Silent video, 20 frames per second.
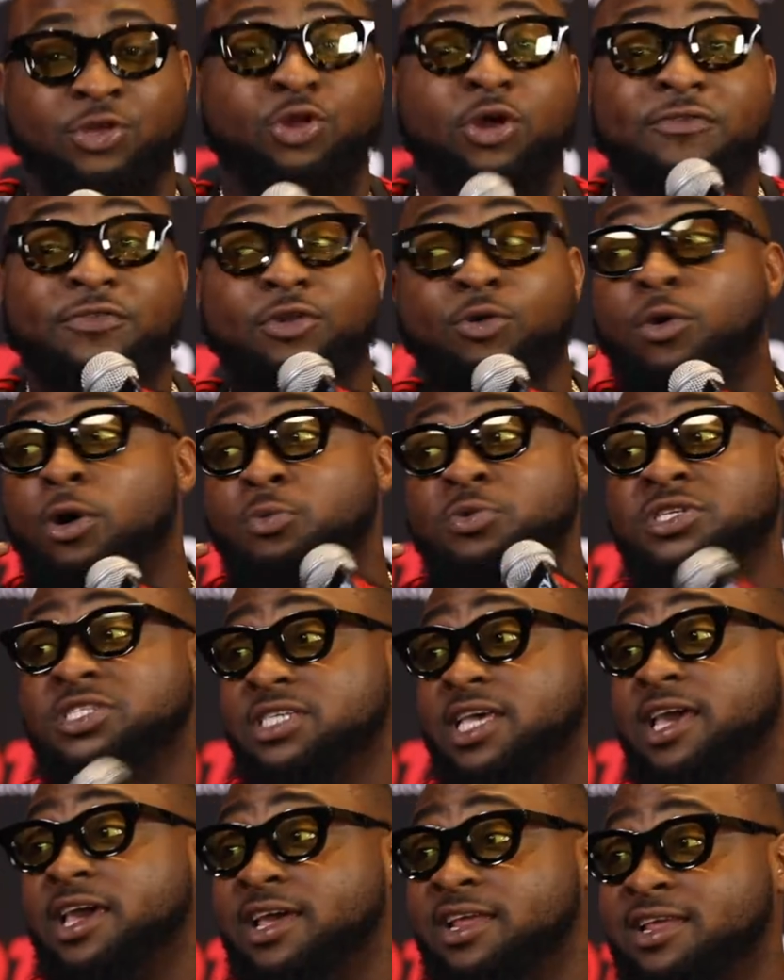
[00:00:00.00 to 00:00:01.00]
You don't even know what we're
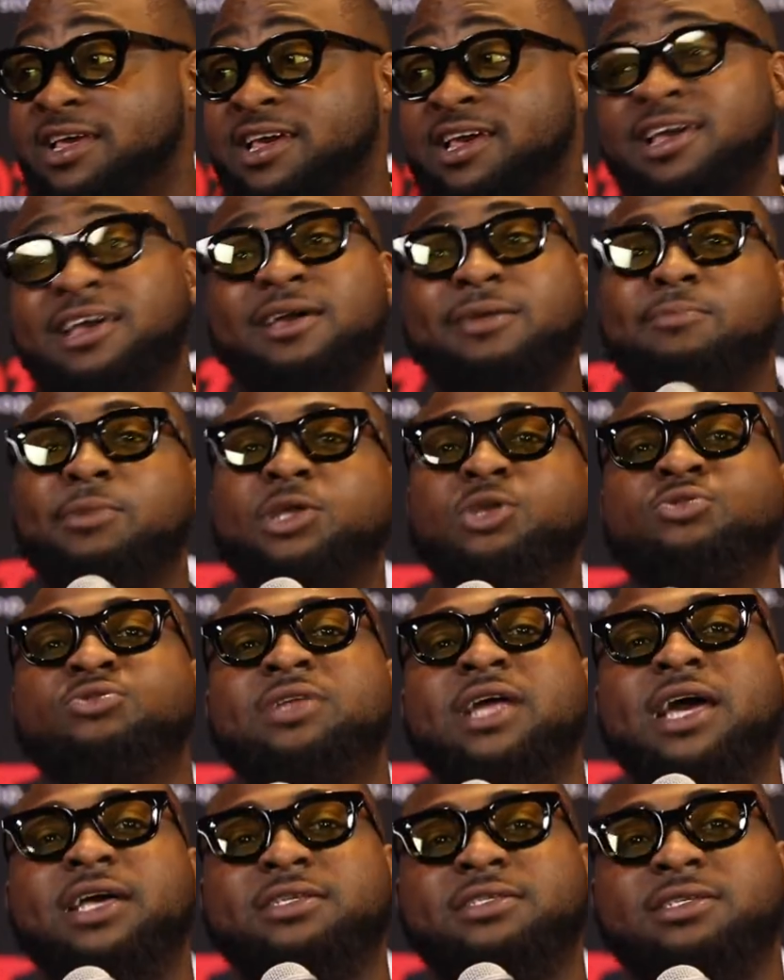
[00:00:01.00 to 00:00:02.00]
saying, but you
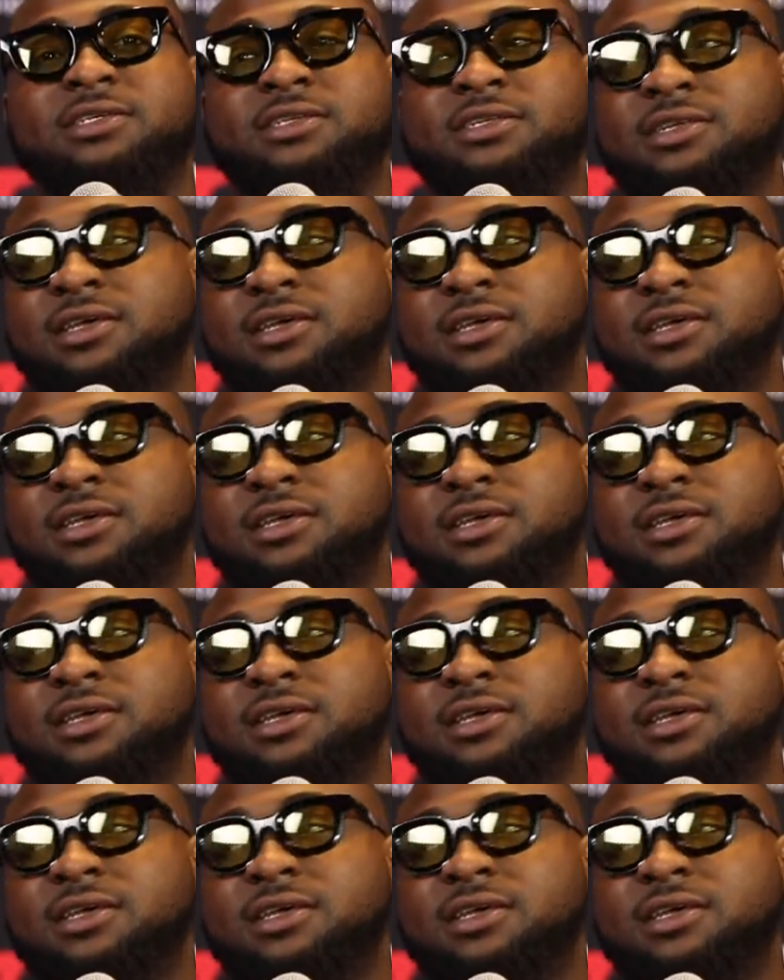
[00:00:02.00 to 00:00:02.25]
dancing.